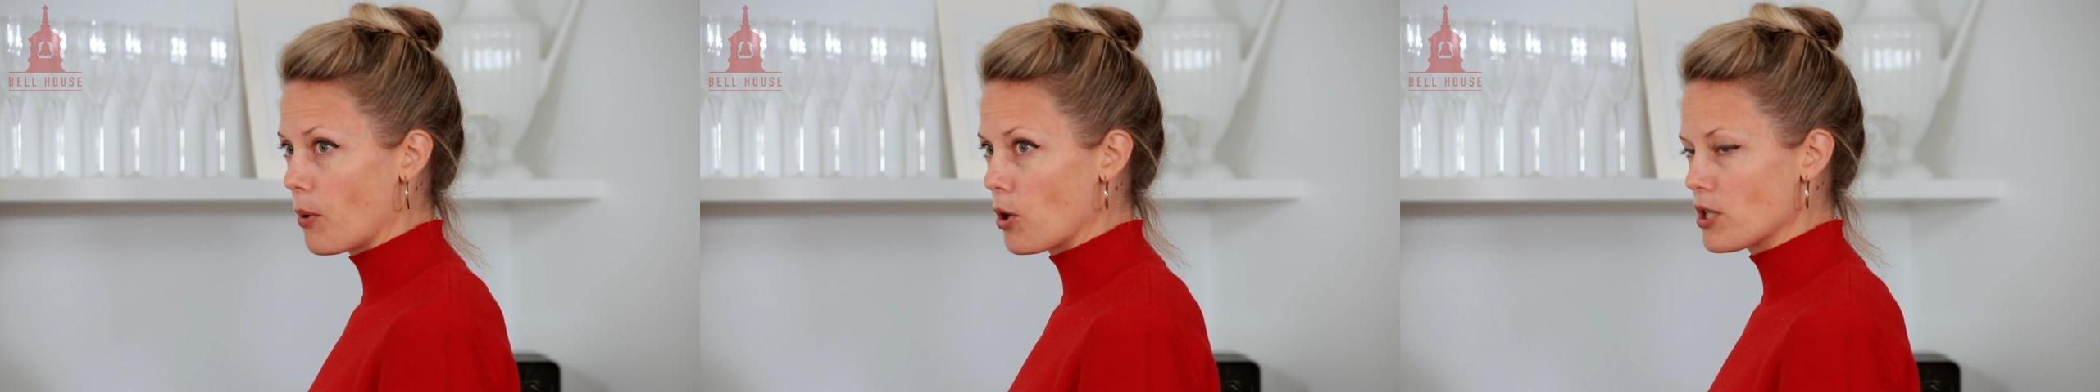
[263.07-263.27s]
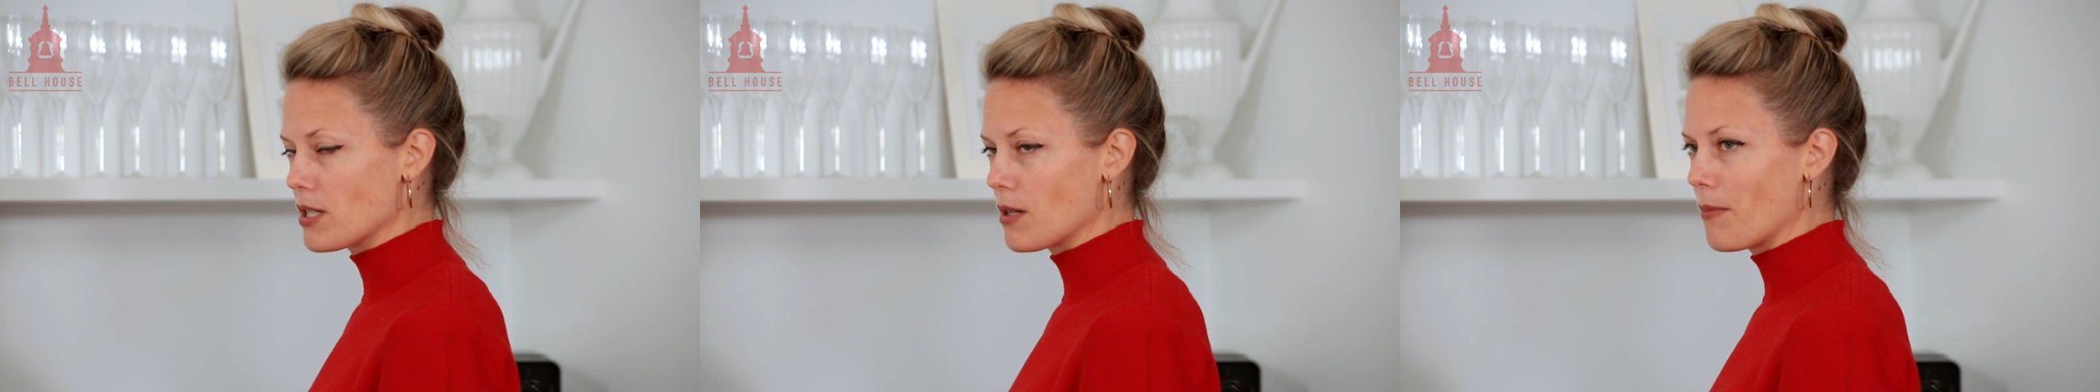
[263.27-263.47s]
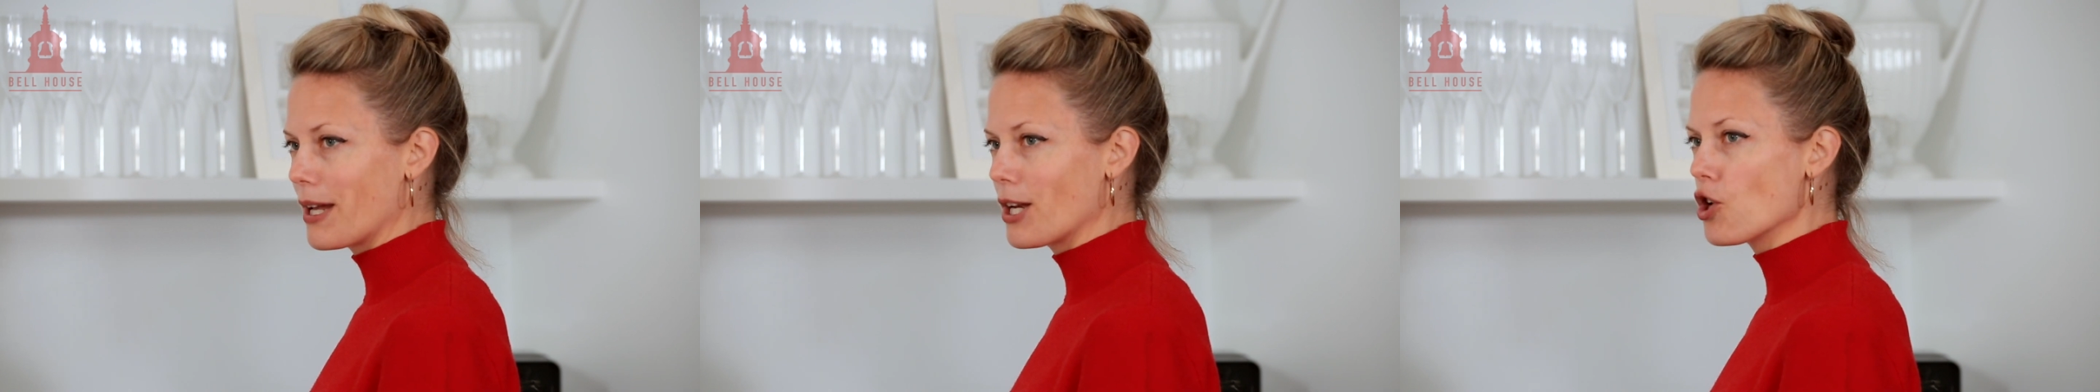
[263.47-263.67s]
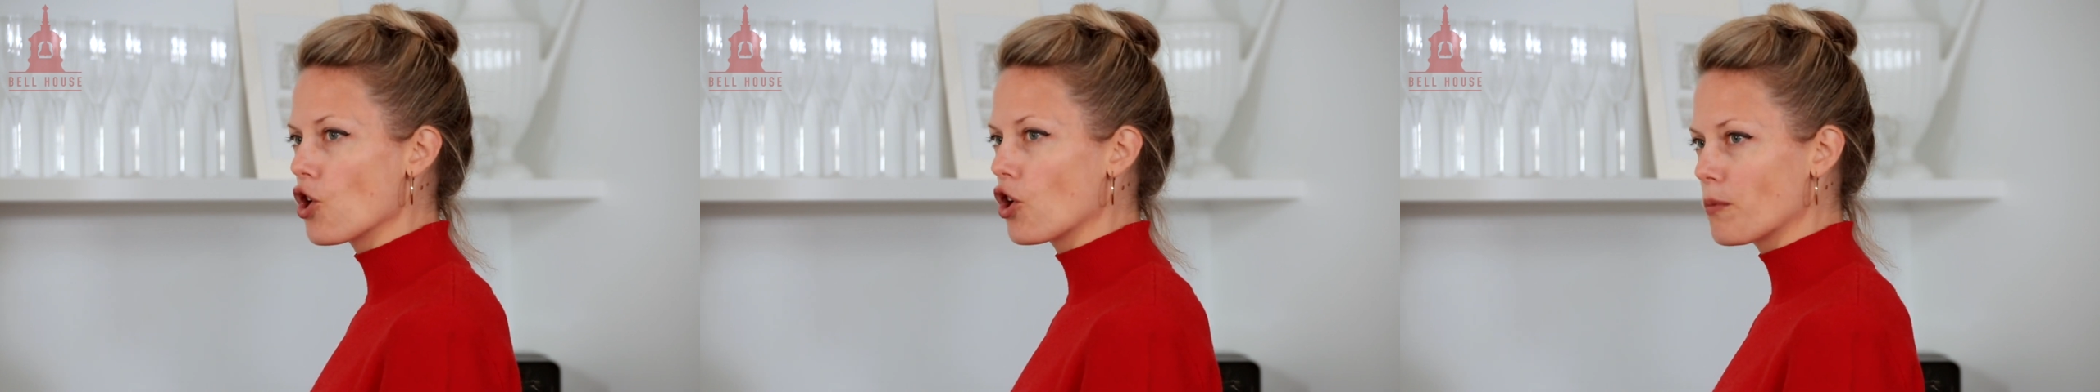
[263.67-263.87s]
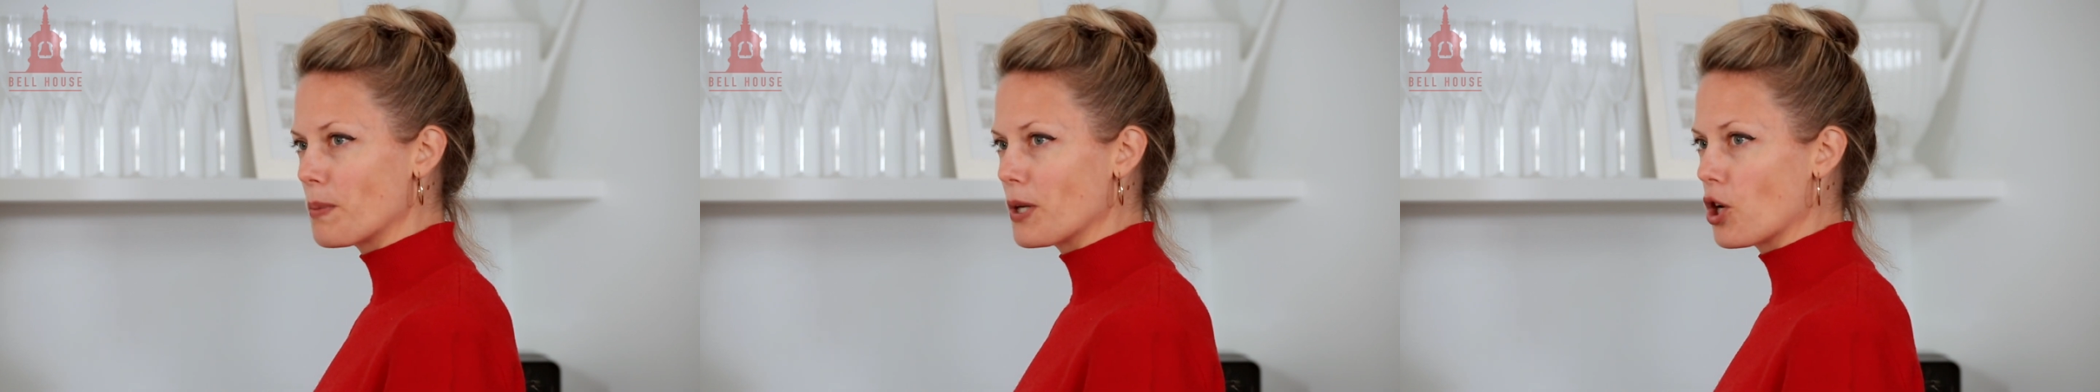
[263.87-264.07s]
bottom and
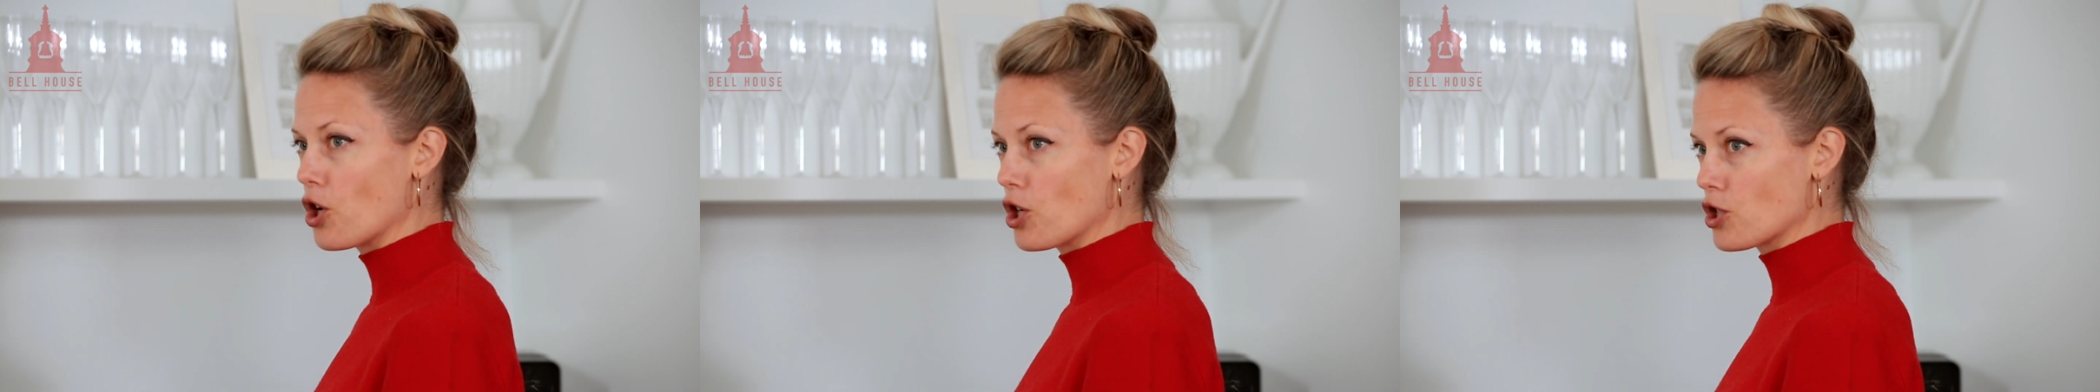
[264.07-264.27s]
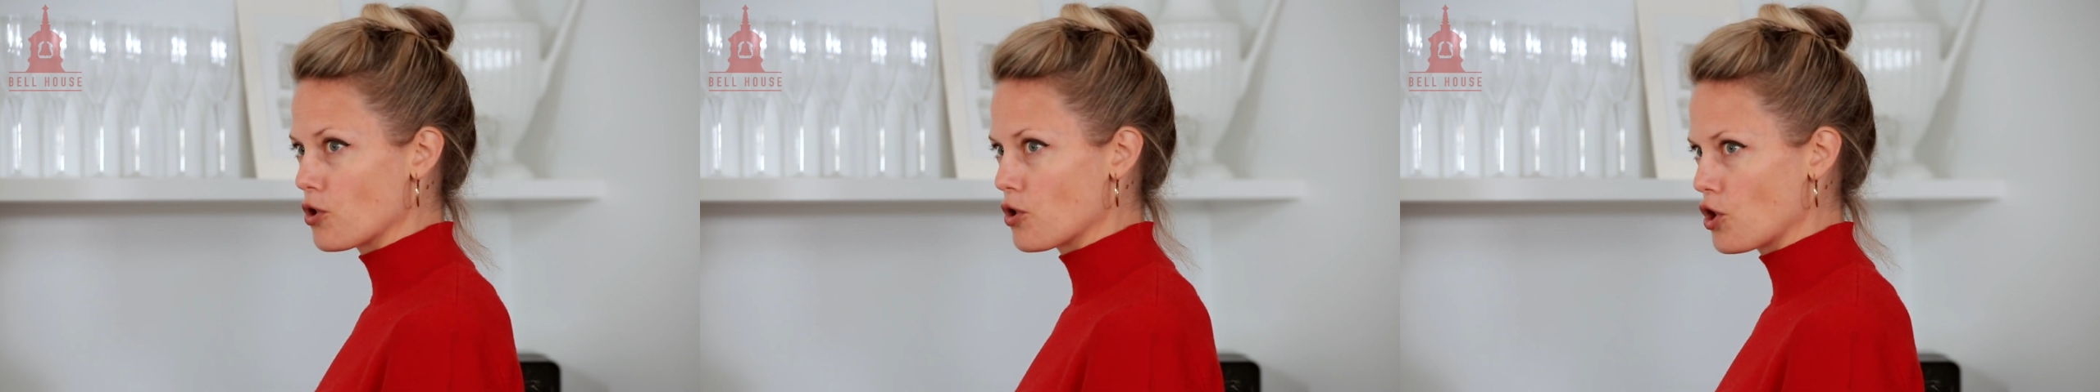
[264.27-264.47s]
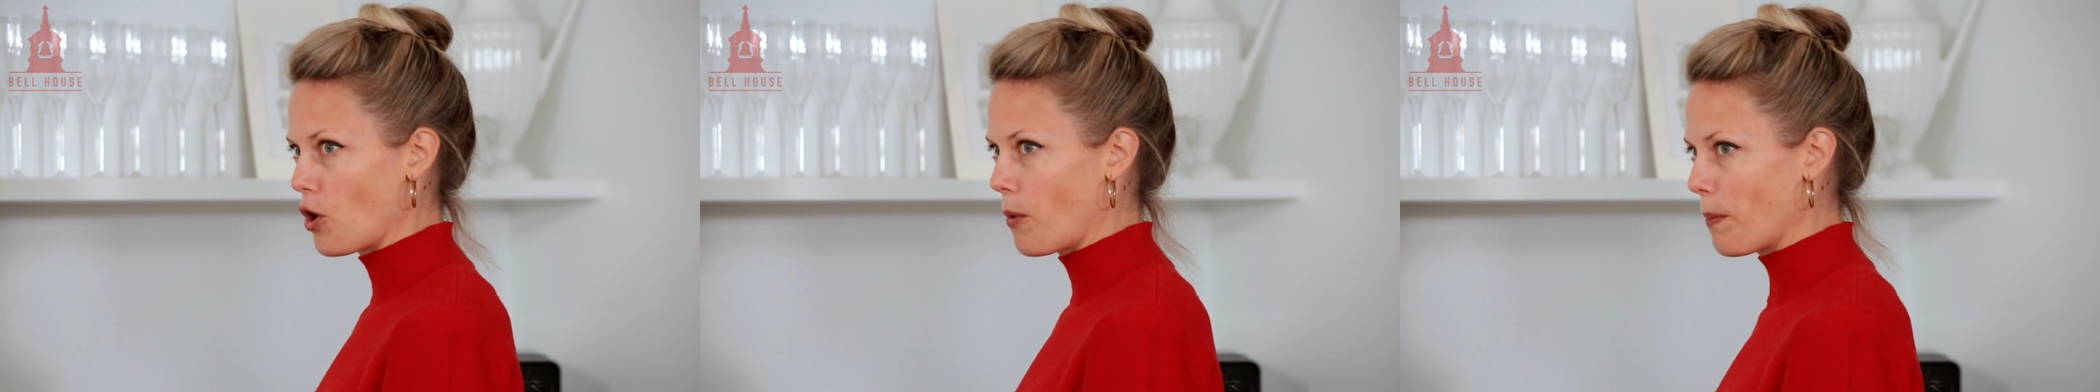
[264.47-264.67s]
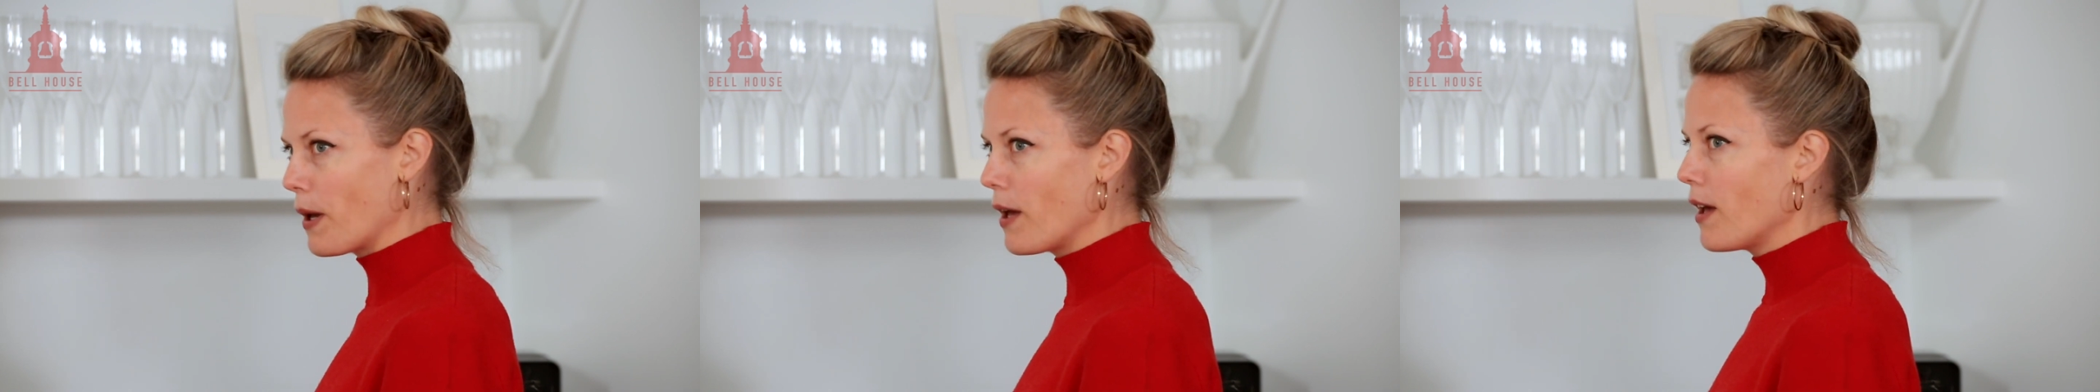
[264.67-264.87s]
not be cooked on top.